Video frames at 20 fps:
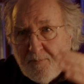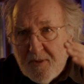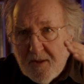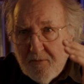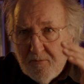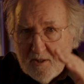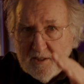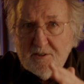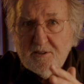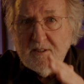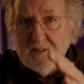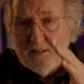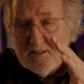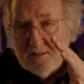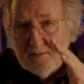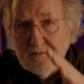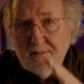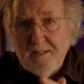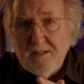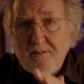which
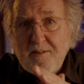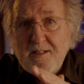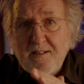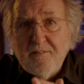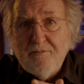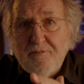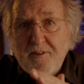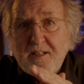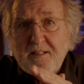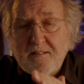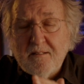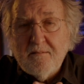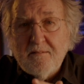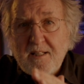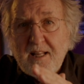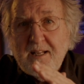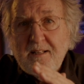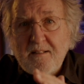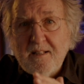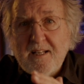is, in effect,
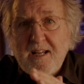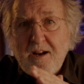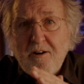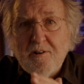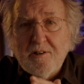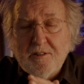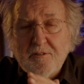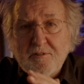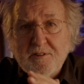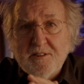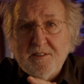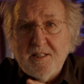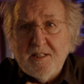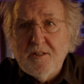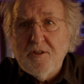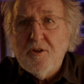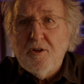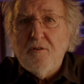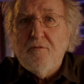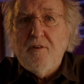laying the characteristic
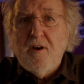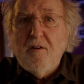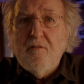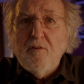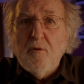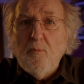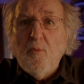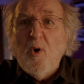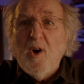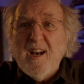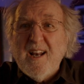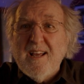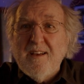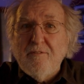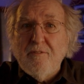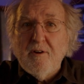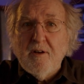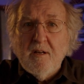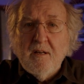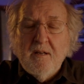curve over
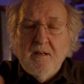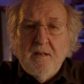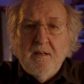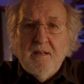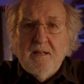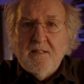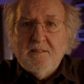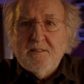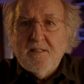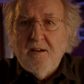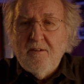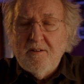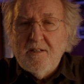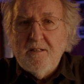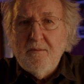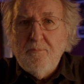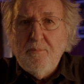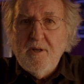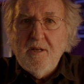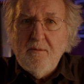whatever it's going
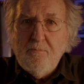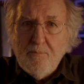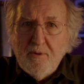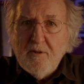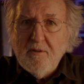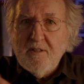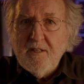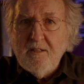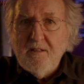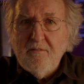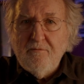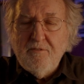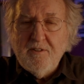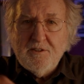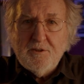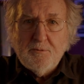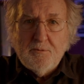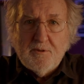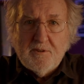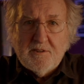to be, building your
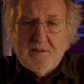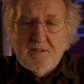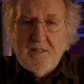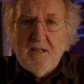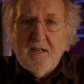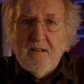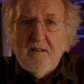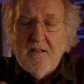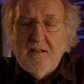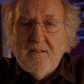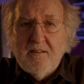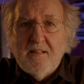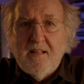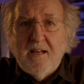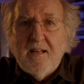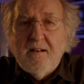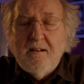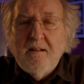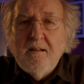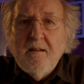visual style on
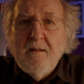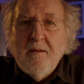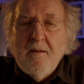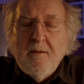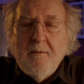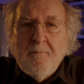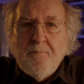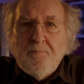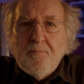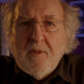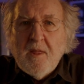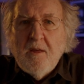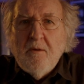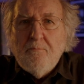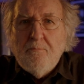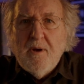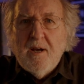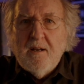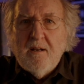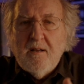that.
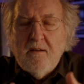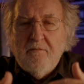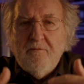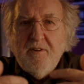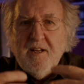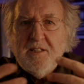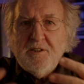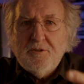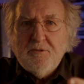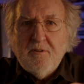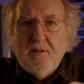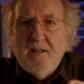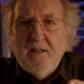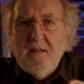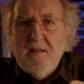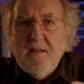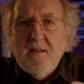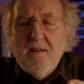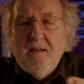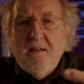But
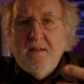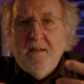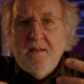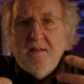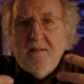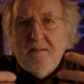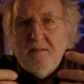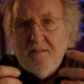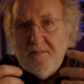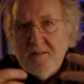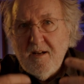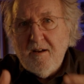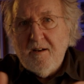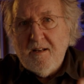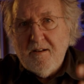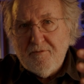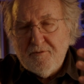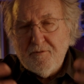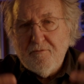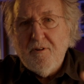eventually, you don't
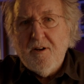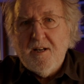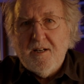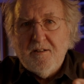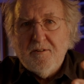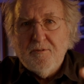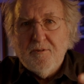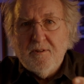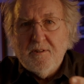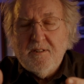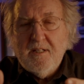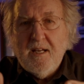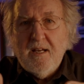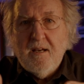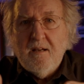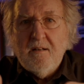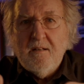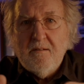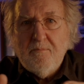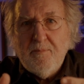have to write it all
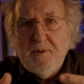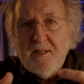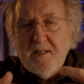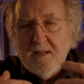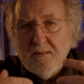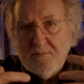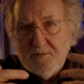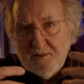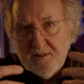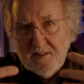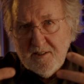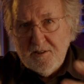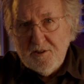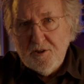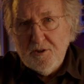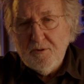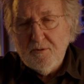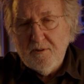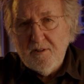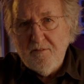down. It becomes an
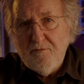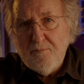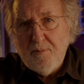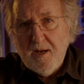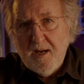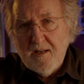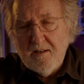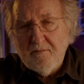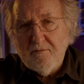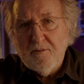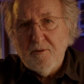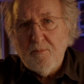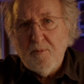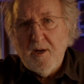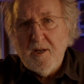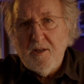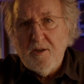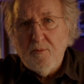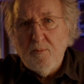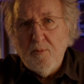intuitive part of the
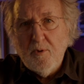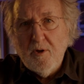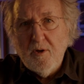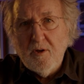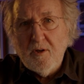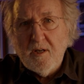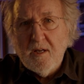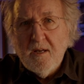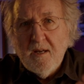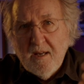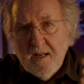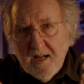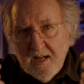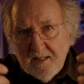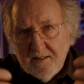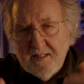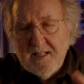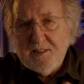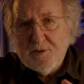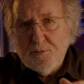way you work,
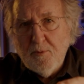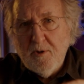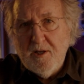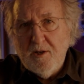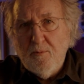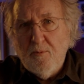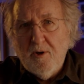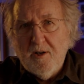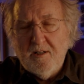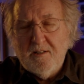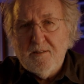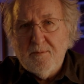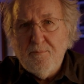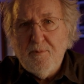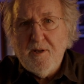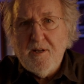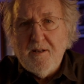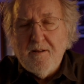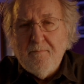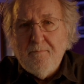and that's where you want it to
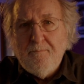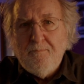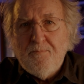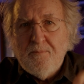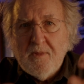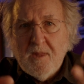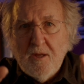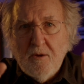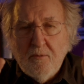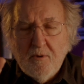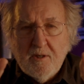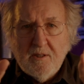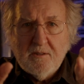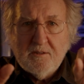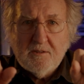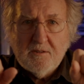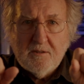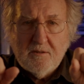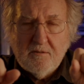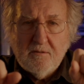be. You
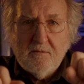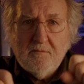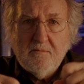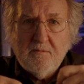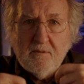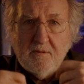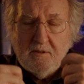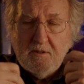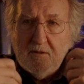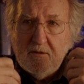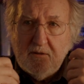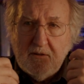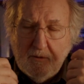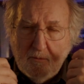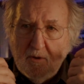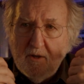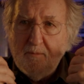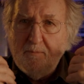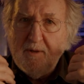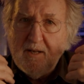want
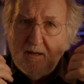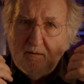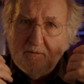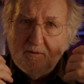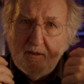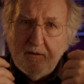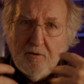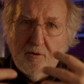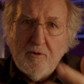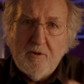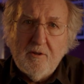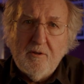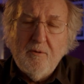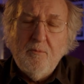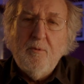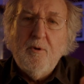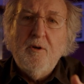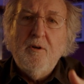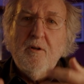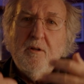to be able to look at the
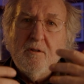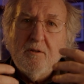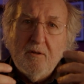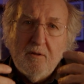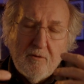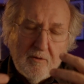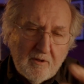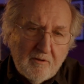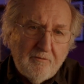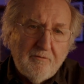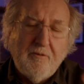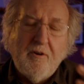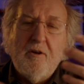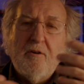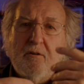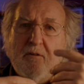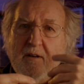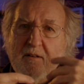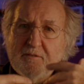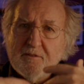world, or look at
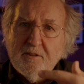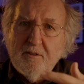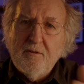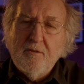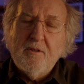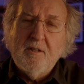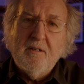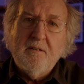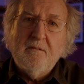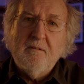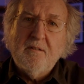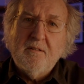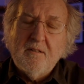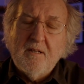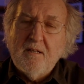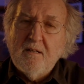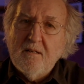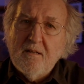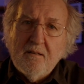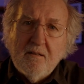photographs, or look at
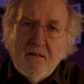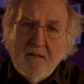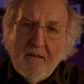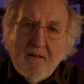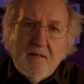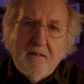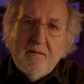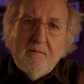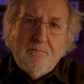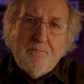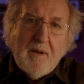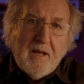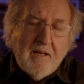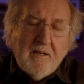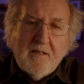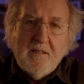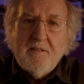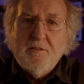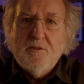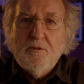
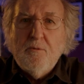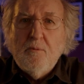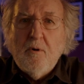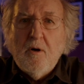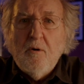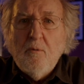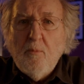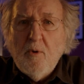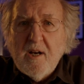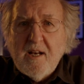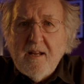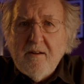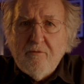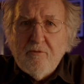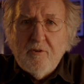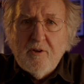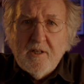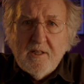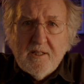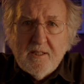paintings, or
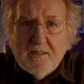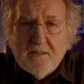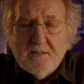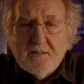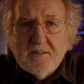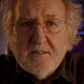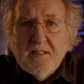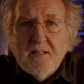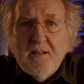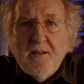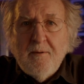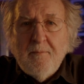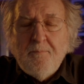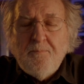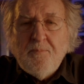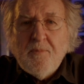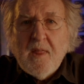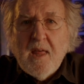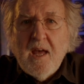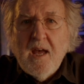whatever it is,
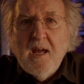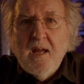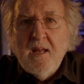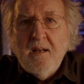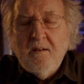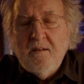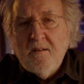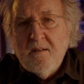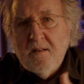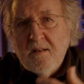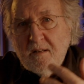and